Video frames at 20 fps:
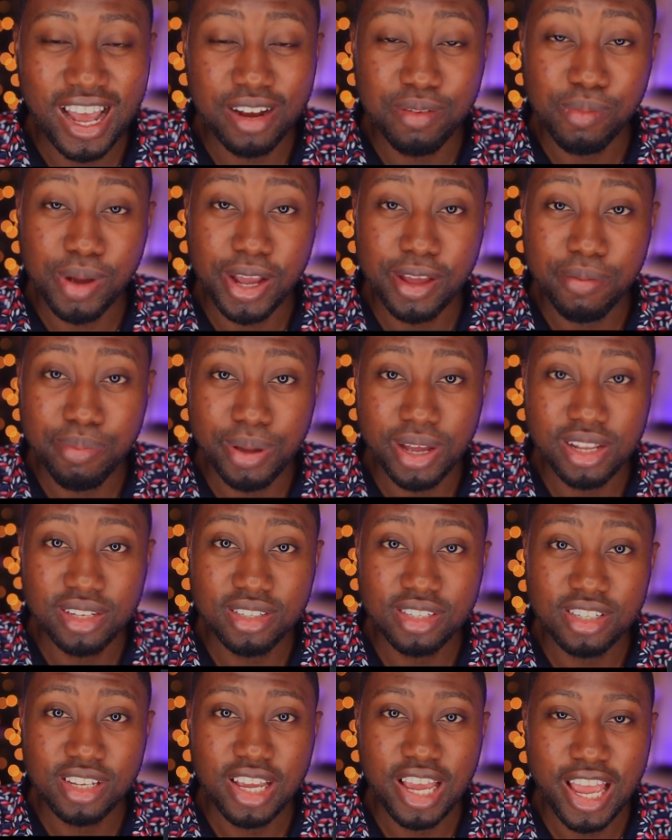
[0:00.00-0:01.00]
and Mike
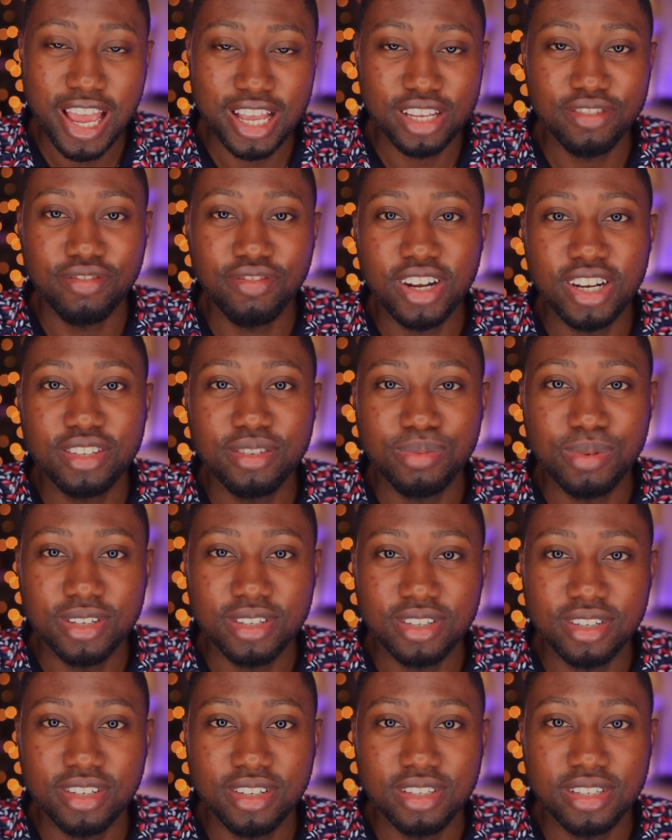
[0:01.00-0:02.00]
Pence, his Vice
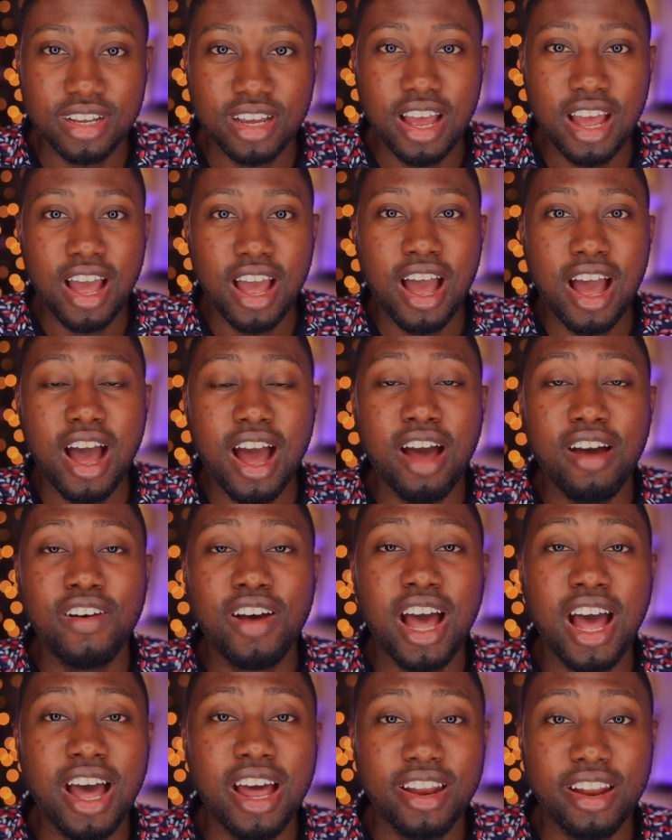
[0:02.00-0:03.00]
President, have
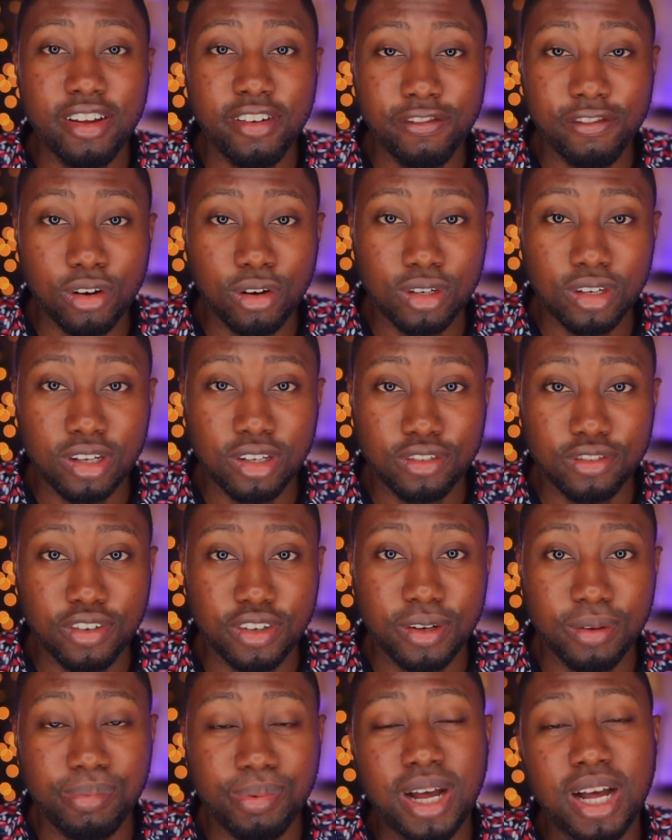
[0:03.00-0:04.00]
had a fallout
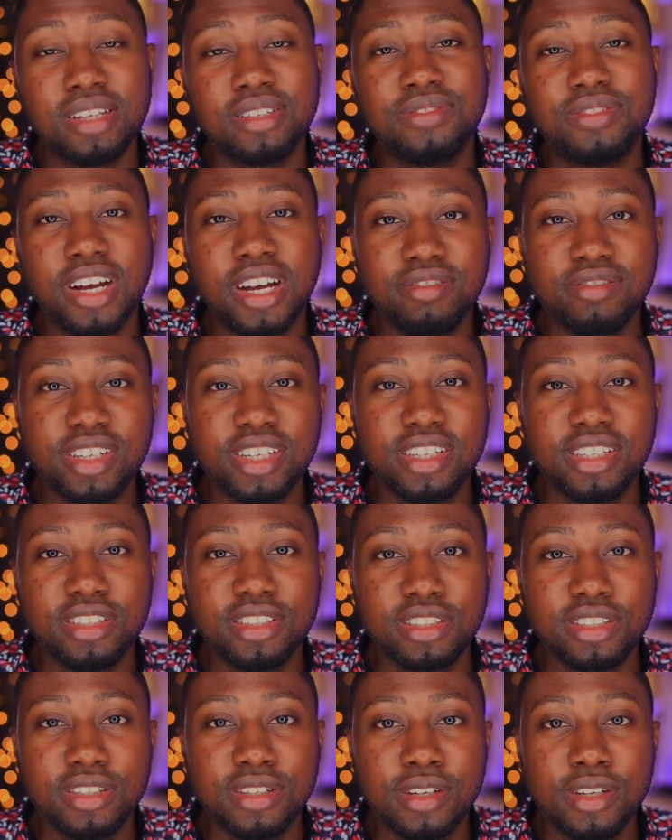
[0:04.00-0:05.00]
for the past 5
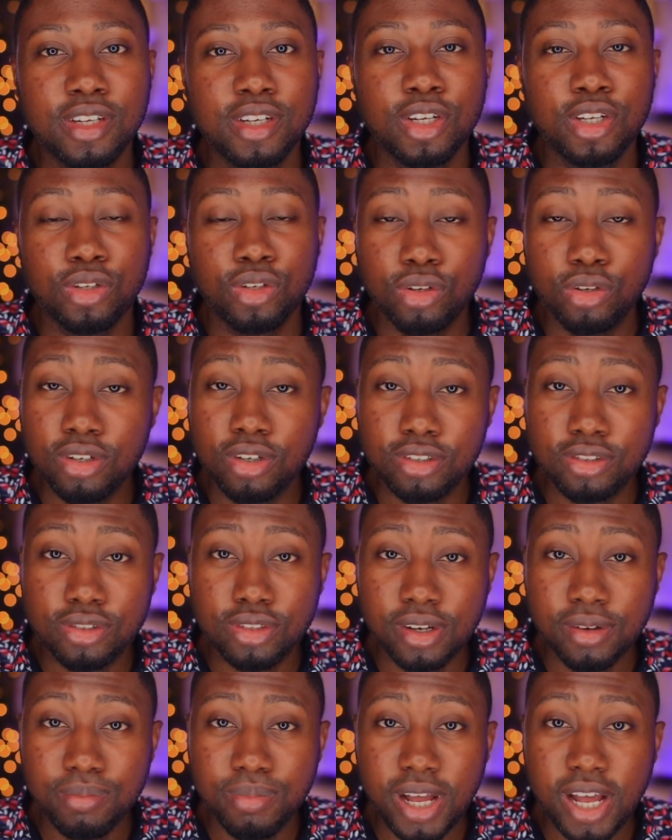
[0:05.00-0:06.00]
days. Donald
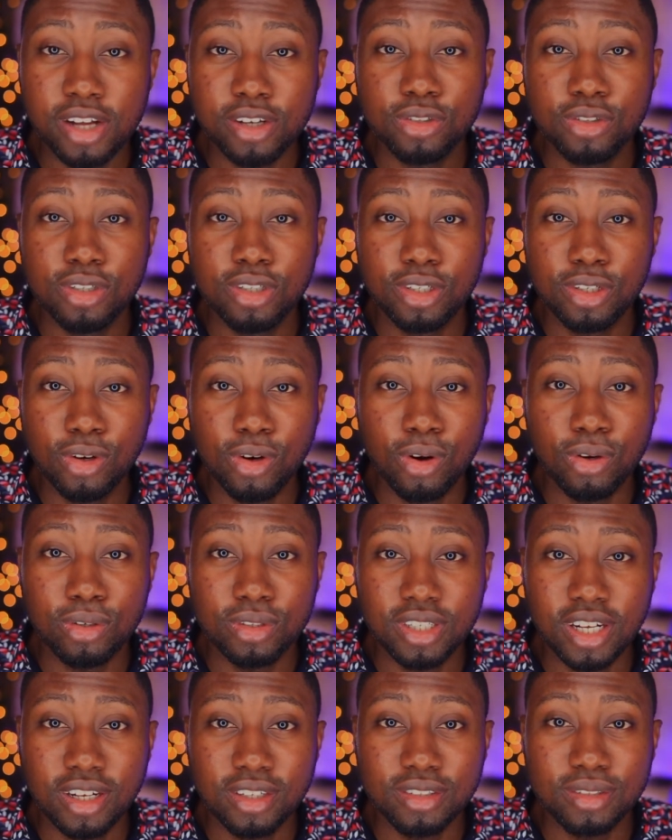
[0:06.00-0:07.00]
Trump actually
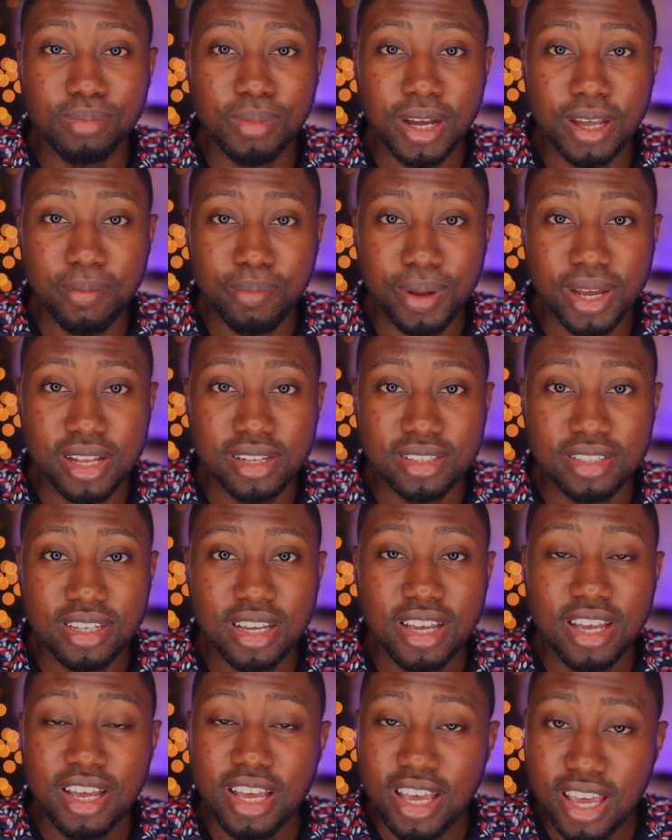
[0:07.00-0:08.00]
called out Mike Pence,
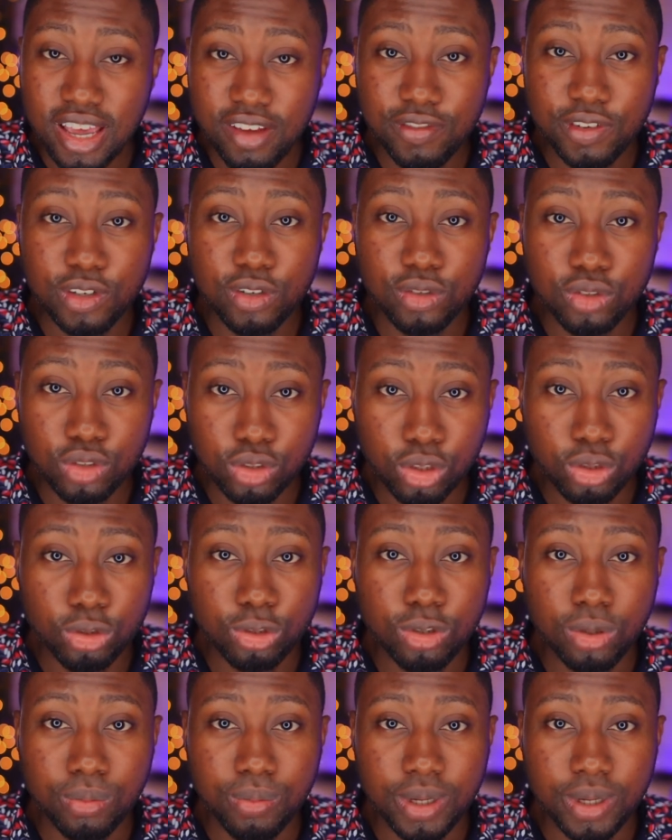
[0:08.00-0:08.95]
even on social